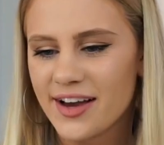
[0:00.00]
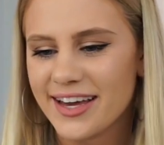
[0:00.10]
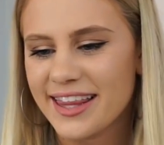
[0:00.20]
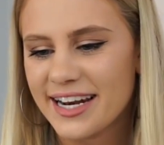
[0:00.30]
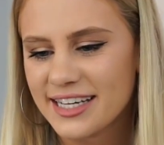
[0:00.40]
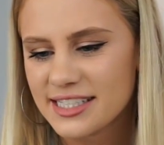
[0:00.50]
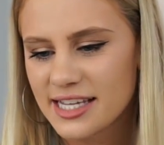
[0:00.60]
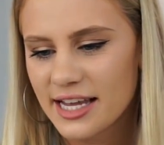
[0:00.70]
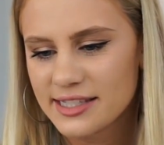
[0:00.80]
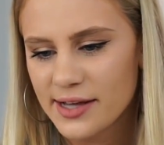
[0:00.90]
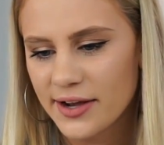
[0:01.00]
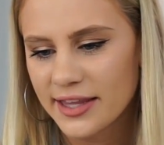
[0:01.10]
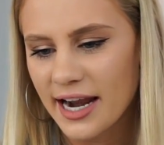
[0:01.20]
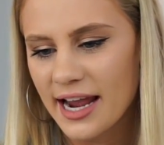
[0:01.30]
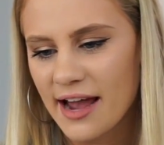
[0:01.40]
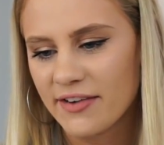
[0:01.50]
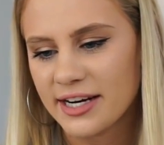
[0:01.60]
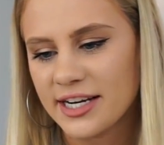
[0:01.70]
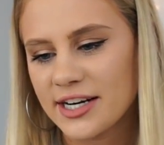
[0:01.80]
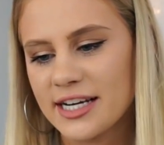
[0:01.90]
Okay, the next song that I have
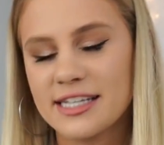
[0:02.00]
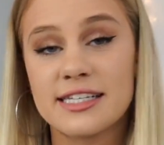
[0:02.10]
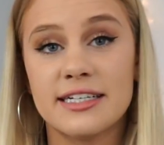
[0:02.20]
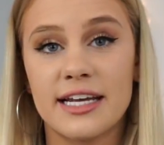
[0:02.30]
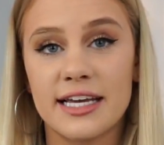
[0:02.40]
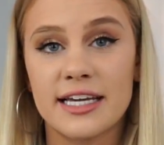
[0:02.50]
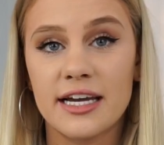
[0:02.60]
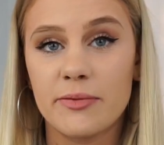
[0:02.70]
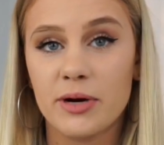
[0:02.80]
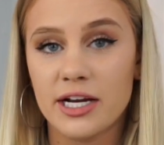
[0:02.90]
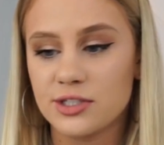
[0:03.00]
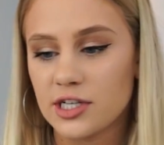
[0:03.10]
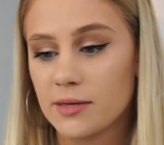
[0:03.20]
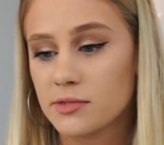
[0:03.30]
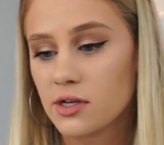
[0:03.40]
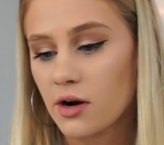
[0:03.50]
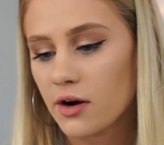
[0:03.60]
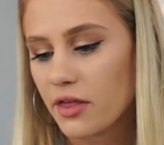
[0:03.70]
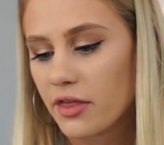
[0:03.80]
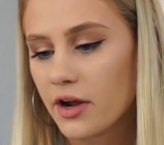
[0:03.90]
on here is Naked by James
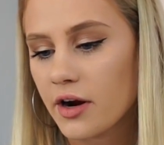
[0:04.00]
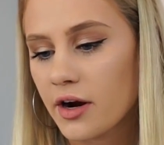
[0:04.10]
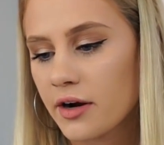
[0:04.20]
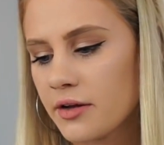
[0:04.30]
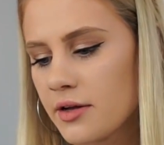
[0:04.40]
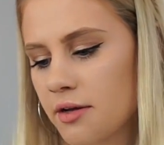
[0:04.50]
Arthur.